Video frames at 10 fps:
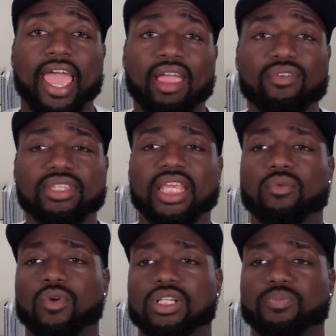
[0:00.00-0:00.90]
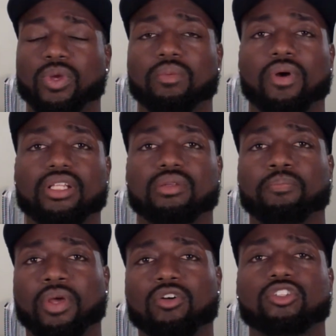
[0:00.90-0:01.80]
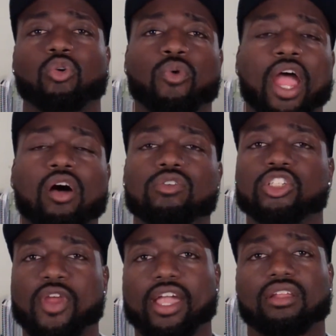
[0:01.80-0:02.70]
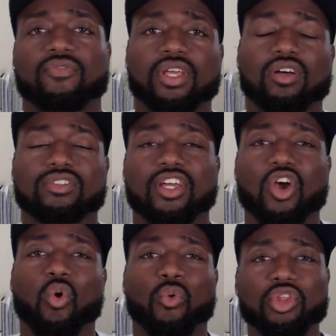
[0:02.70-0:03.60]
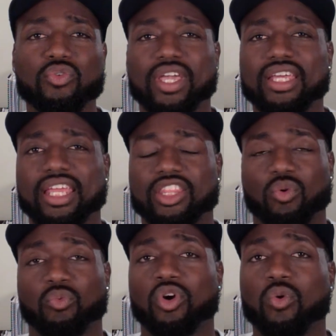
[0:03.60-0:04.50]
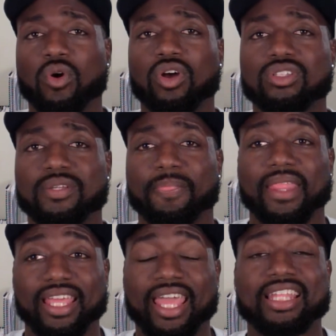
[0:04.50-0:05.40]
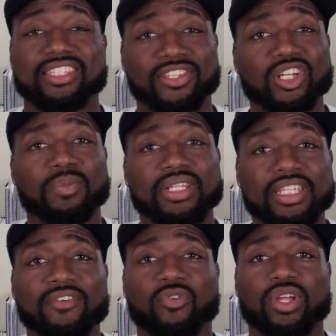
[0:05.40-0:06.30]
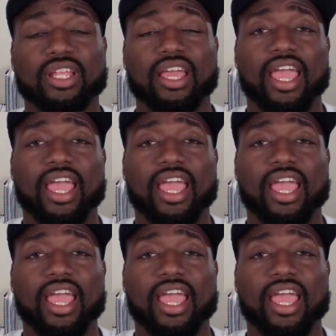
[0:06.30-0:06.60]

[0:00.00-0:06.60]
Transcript: Everything was pretty much built around track and field. When you get in the real world, it's a little bit different.